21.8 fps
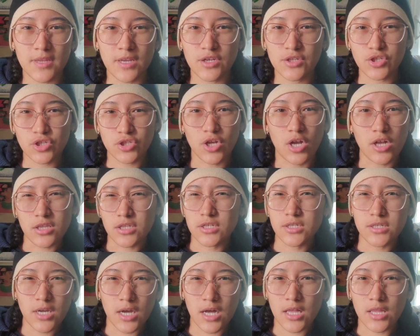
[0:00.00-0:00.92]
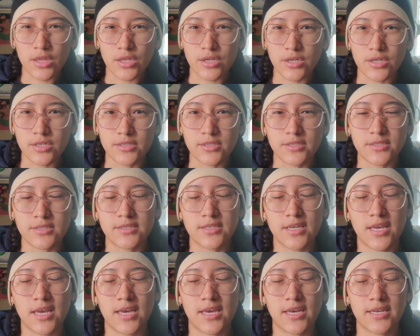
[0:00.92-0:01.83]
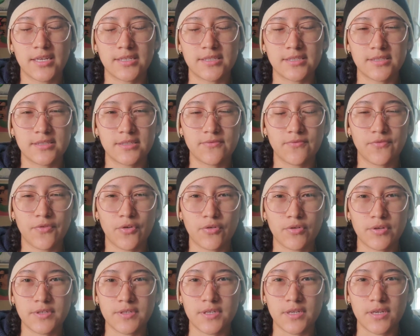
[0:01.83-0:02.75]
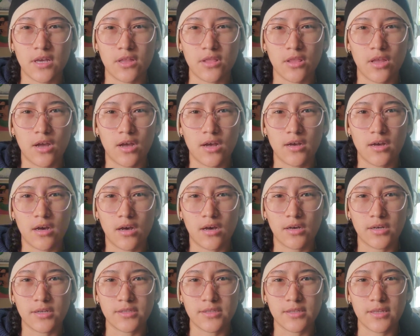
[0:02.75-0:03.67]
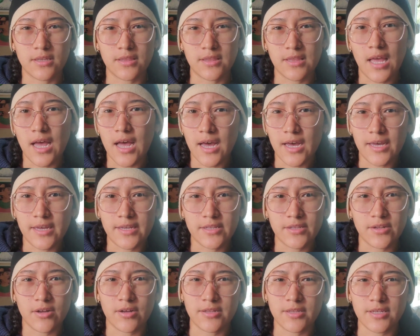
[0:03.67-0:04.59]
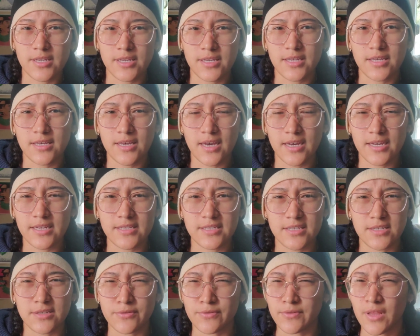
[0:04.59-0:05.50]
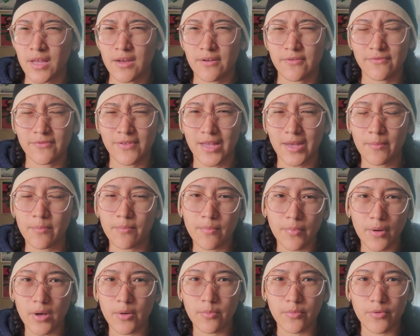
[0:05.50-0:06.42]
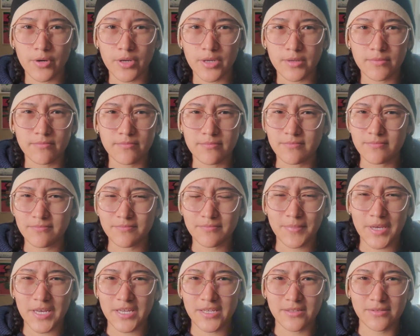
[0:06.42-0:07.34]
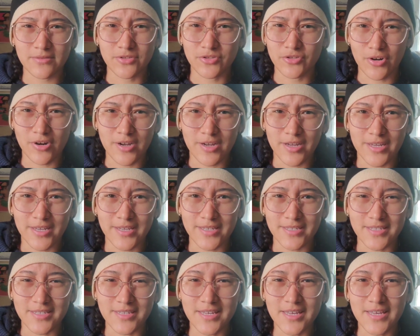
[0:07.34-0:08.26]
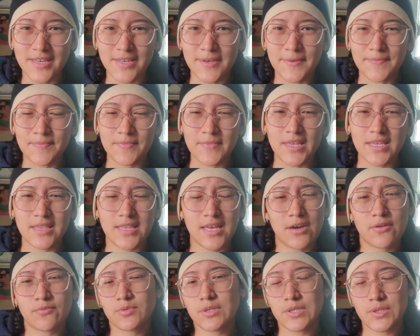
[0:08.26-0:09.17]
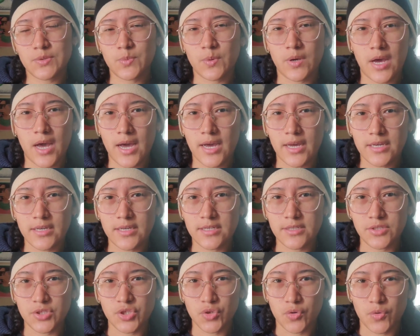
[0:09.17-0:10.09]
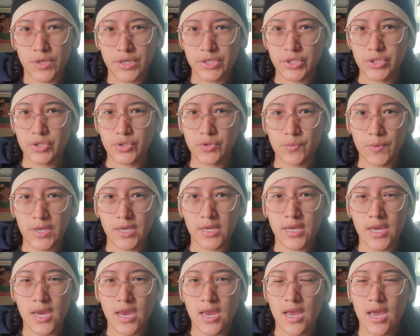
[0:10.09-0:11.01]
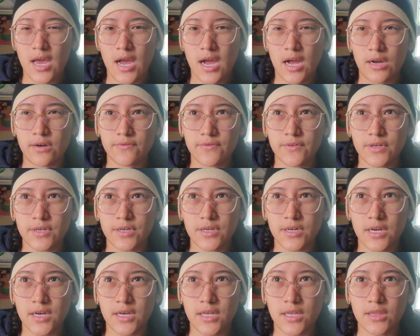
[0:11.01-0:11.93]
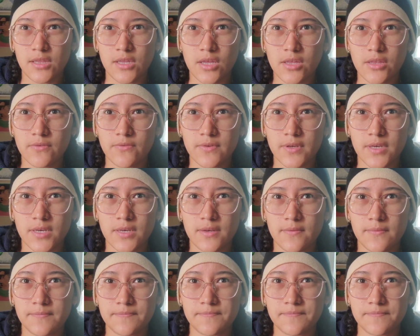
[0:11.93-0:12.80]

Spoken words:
solid colors and focusing a lot on line, on ink. I did a lot of like ballpoint pen drawings, and that was what I enjoyed doing. However, a lot of it